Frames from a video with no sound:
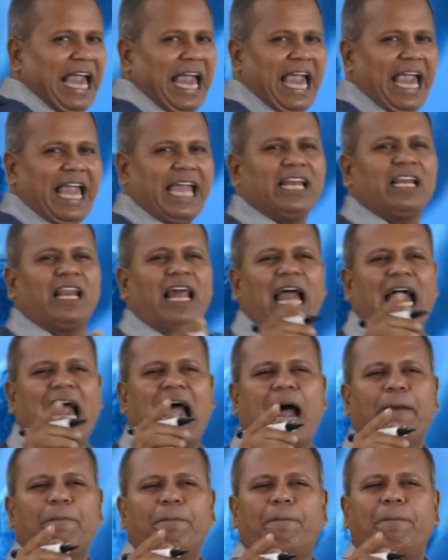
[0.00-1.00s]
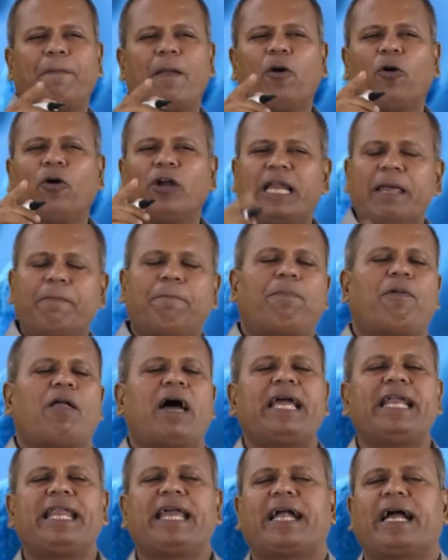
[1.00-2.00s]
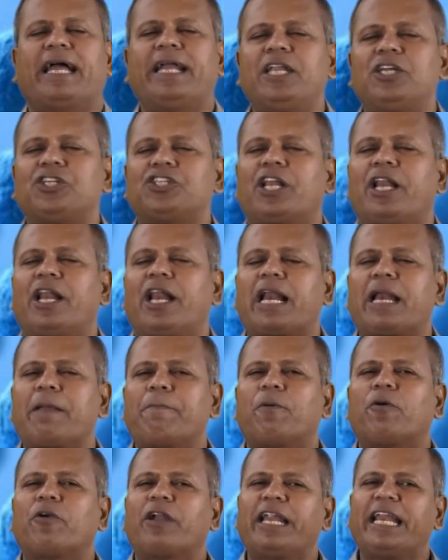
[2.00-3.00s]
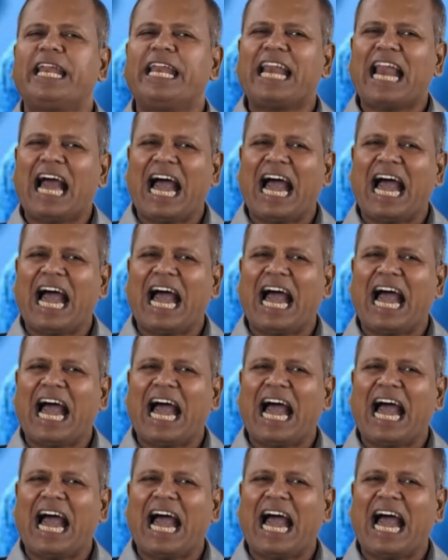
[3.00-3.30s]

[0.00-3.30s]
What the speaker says: In haplodiploidy condition reported in